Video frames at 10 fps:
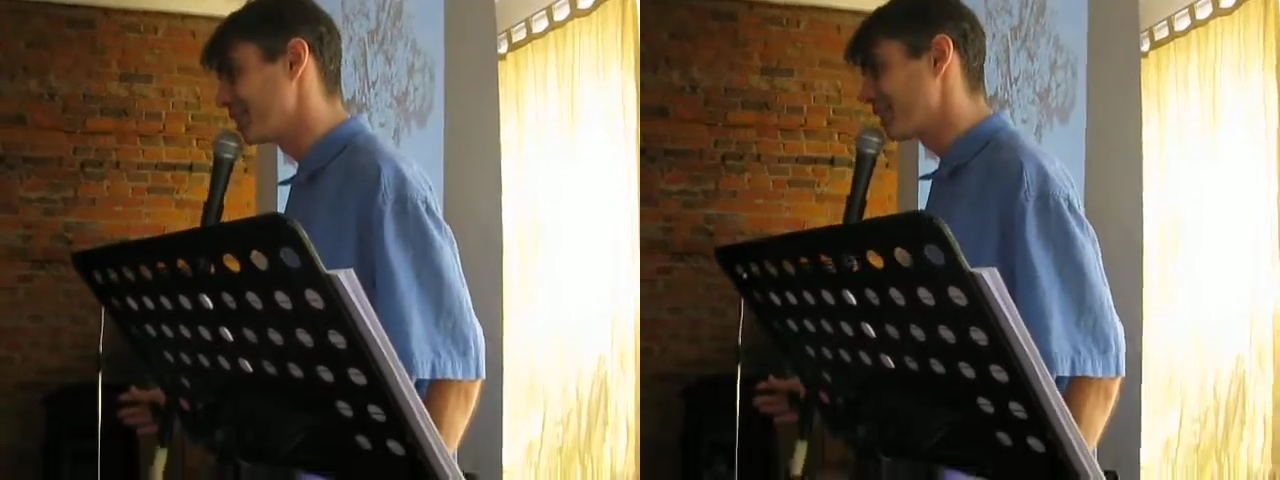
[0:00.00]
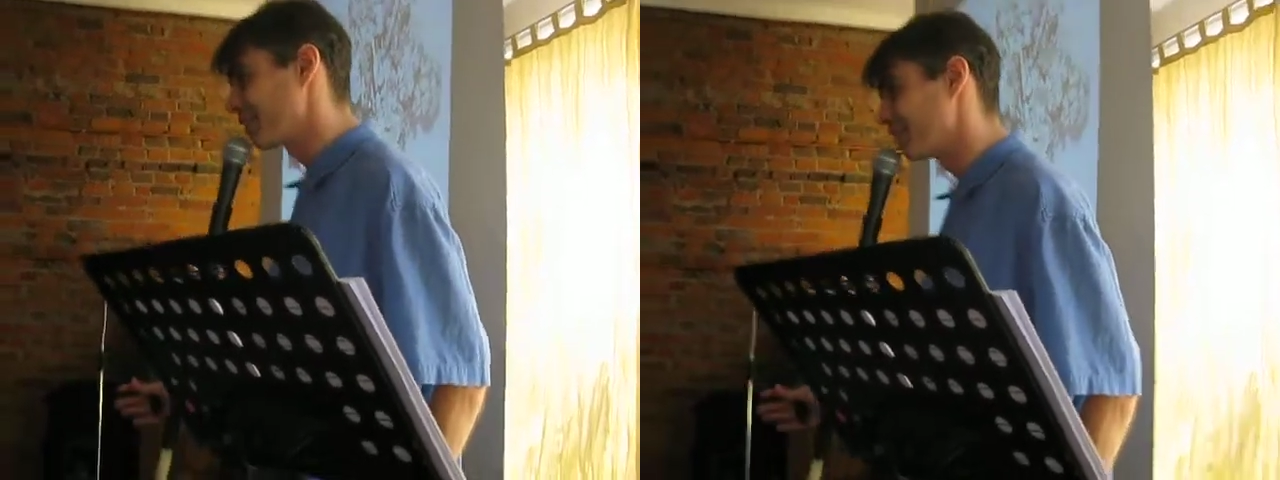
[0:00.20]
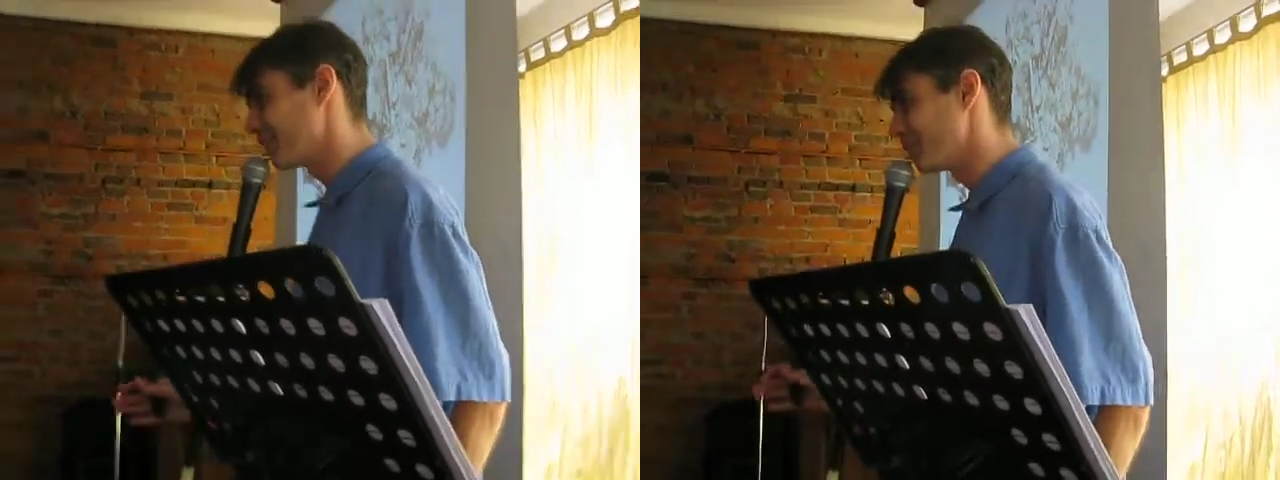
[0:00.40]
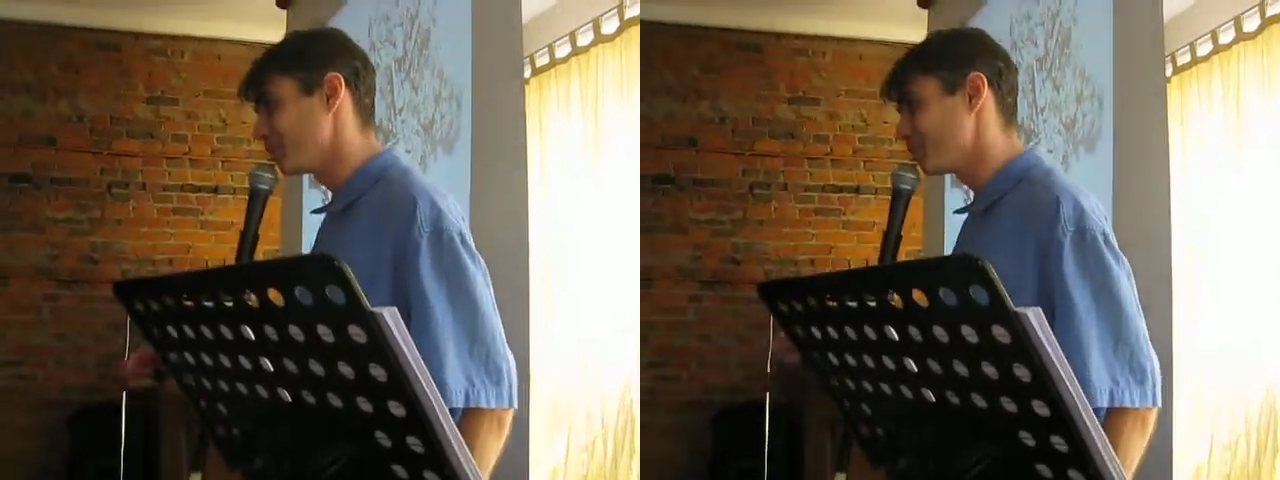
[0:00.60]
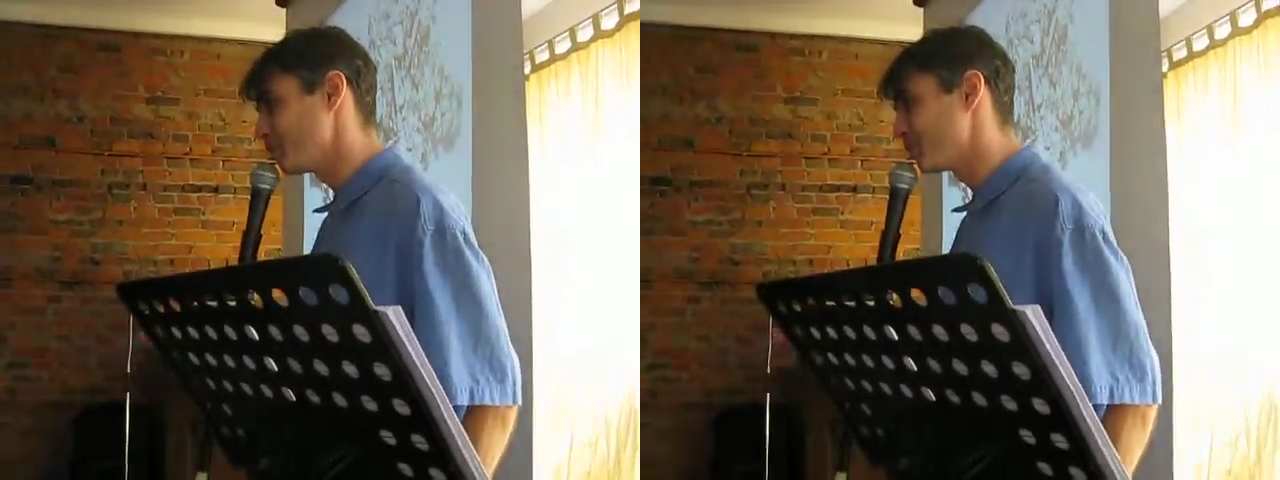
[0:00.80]
They're like,
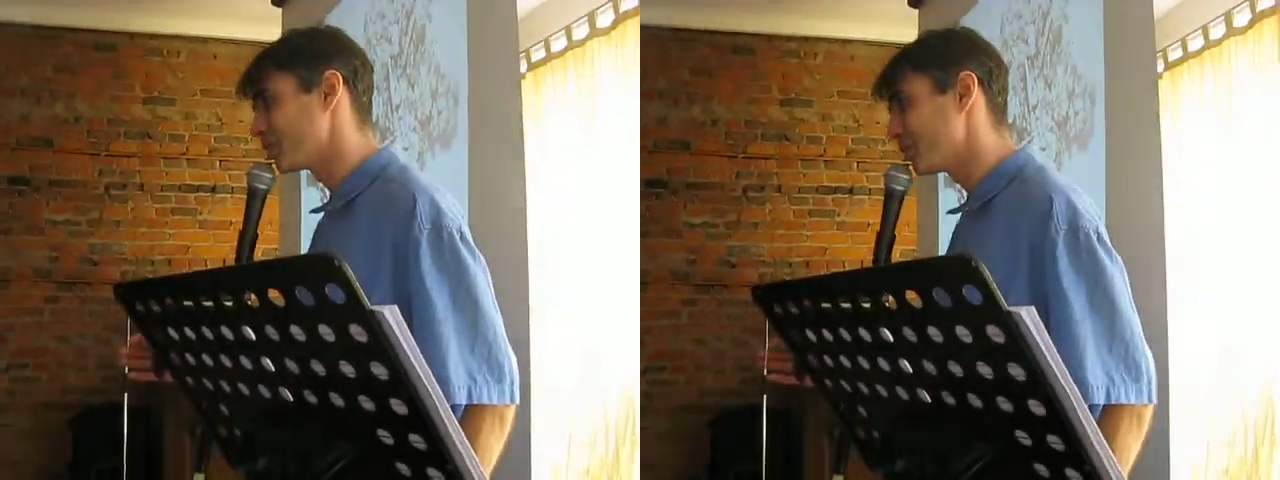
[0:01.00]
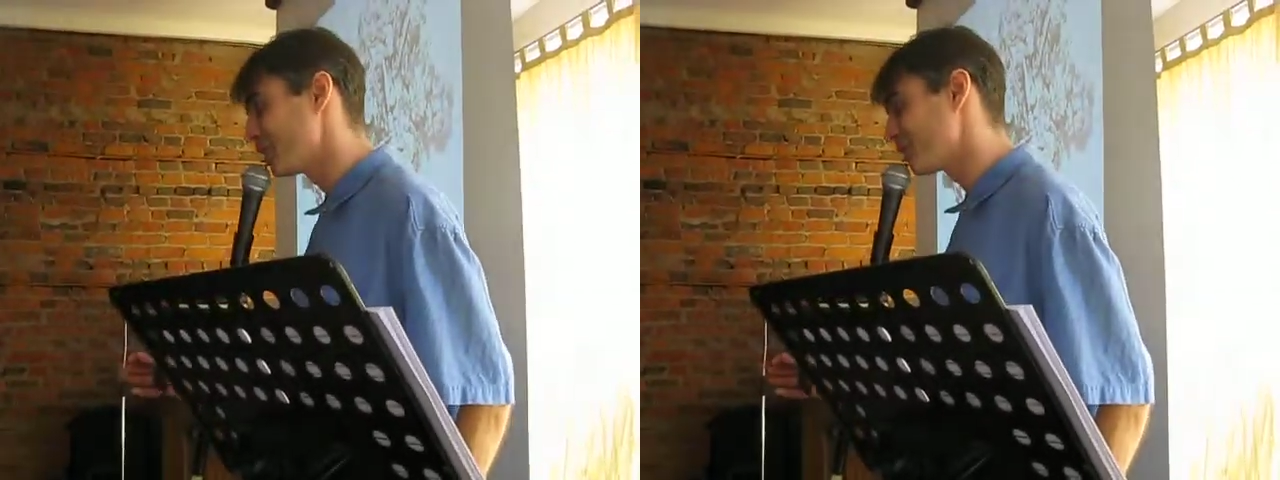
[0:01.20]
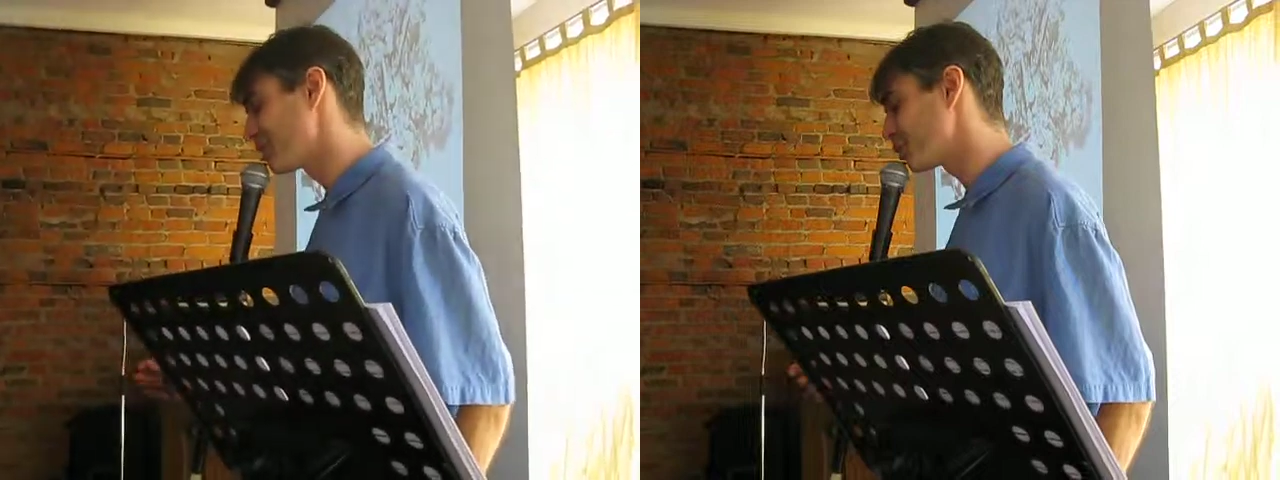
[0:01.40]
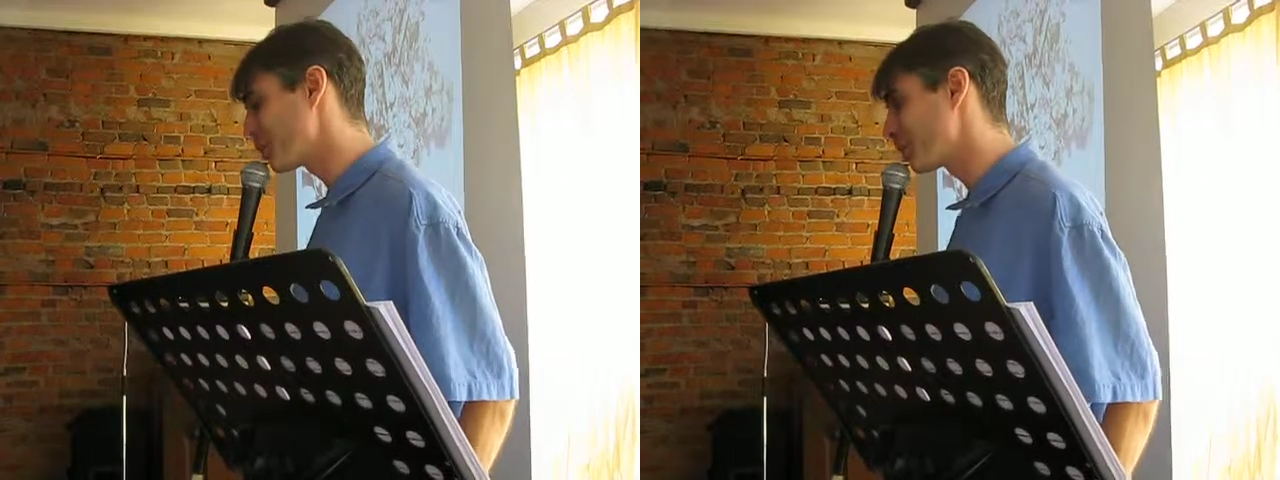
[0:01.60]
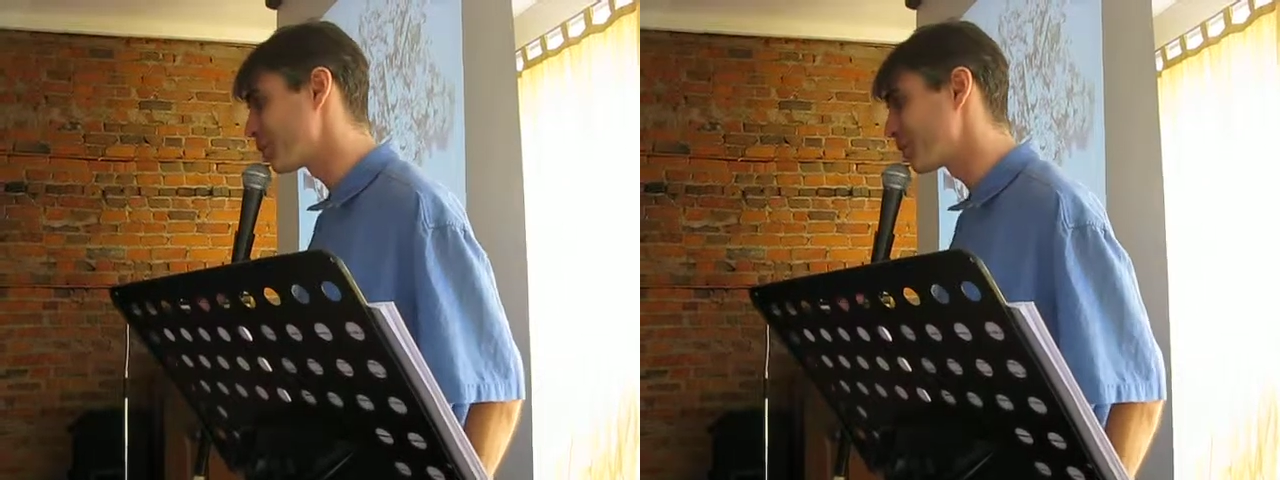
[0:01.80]
you miss days. That's
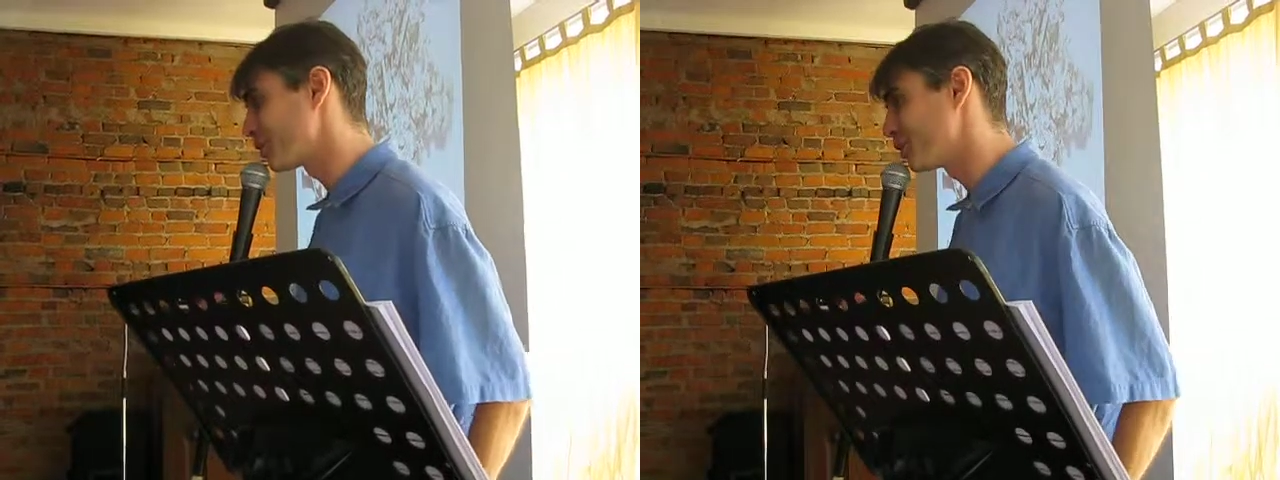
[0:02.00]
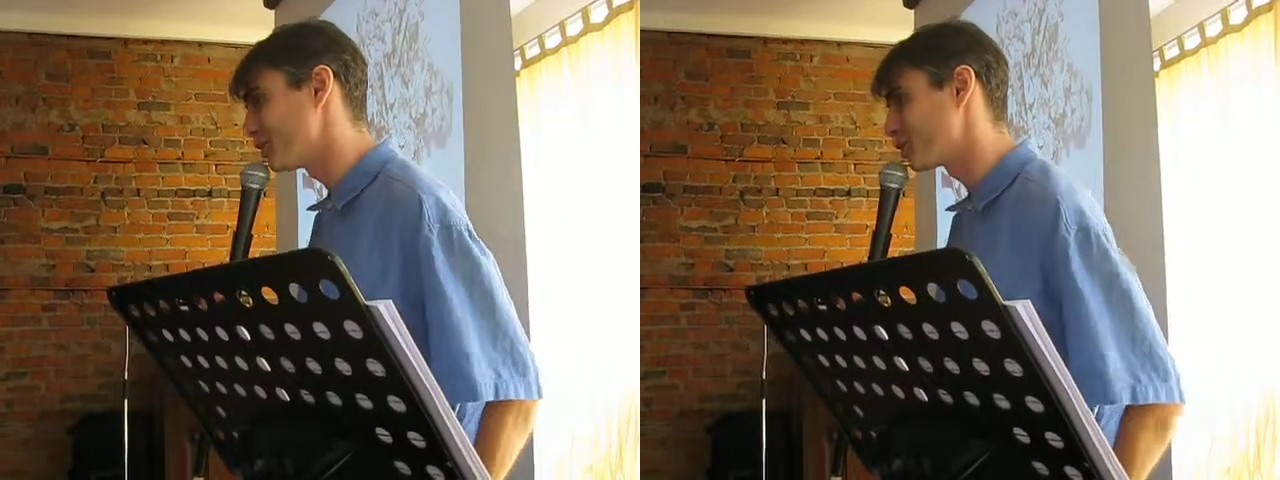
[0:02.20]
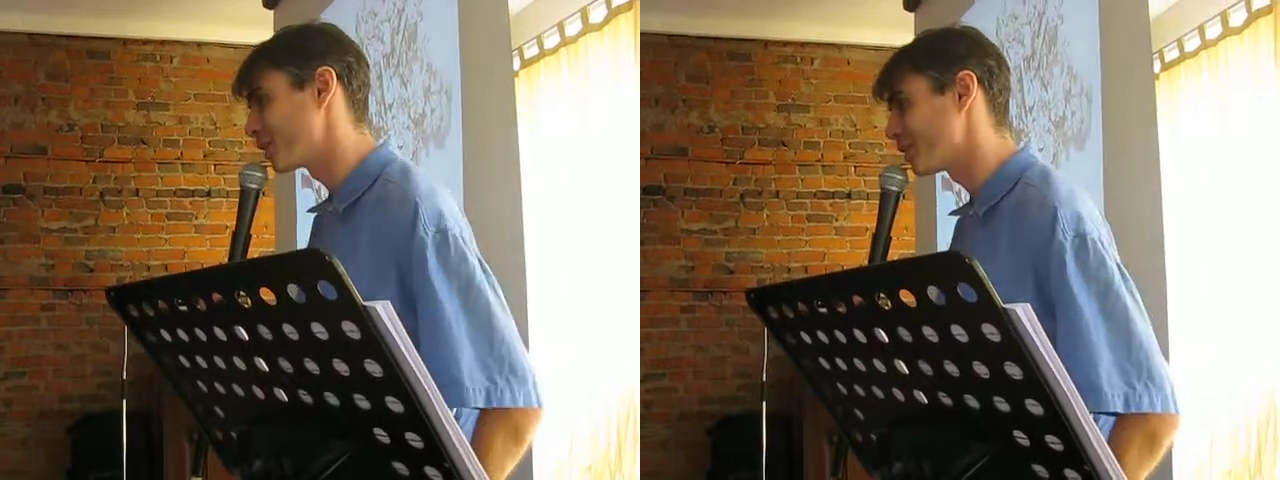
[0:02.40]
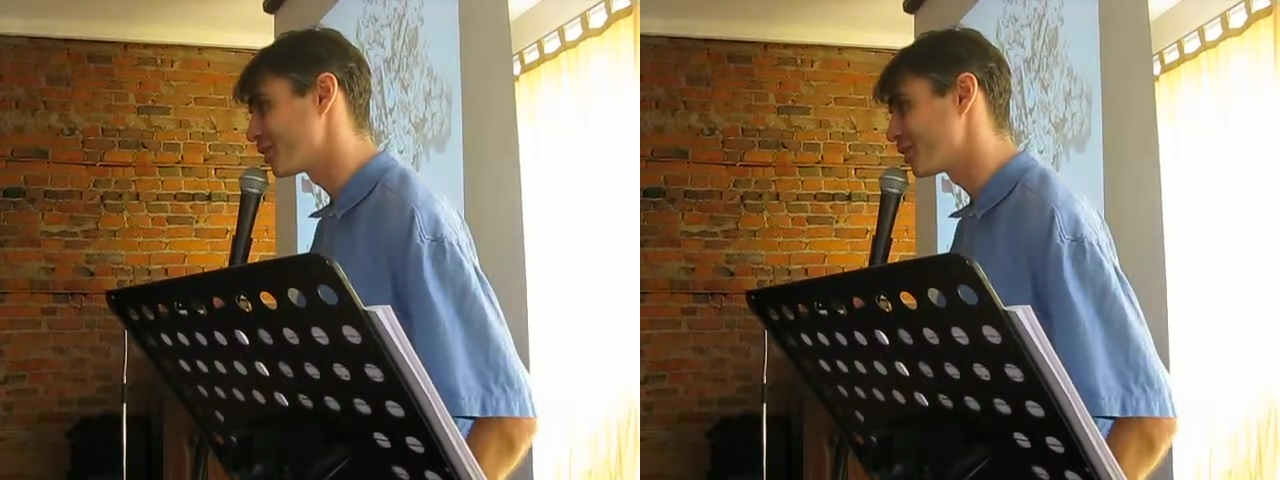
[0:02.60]
why I'm on the seizure meds.